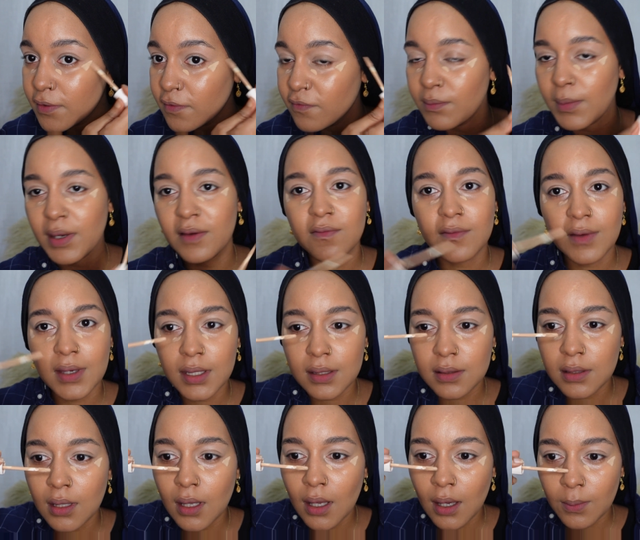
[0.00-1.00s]
off my face.
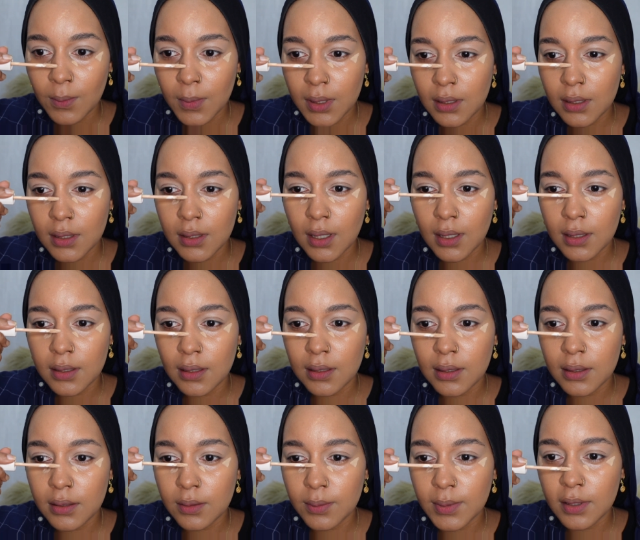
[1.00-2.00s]
I'm gonna add a
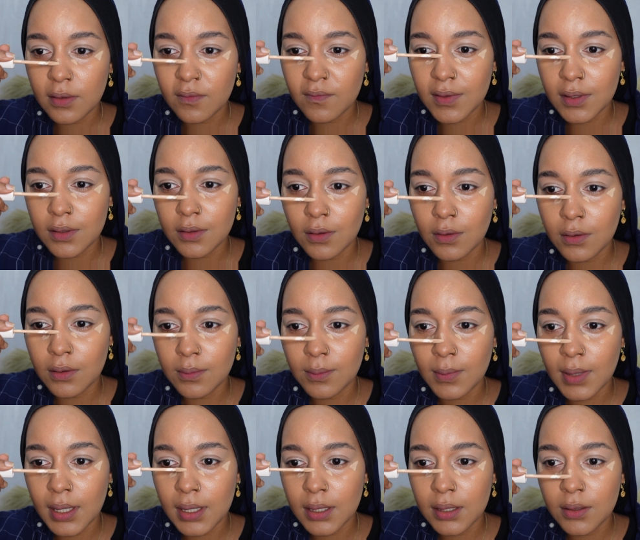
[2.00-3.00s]
little bit of it on
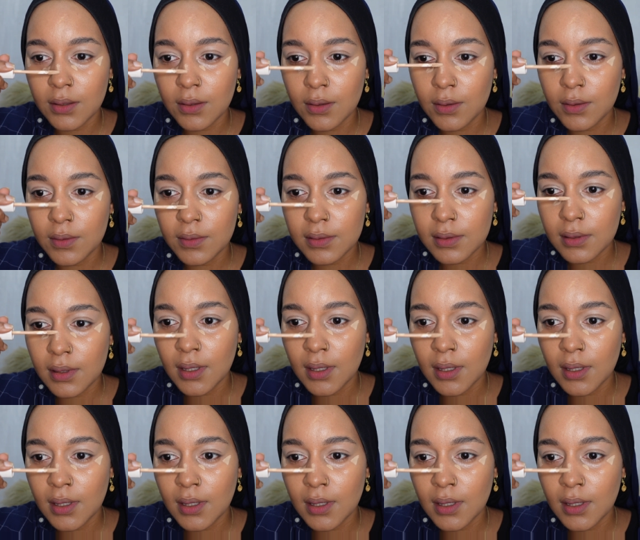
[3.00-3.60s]
my nose.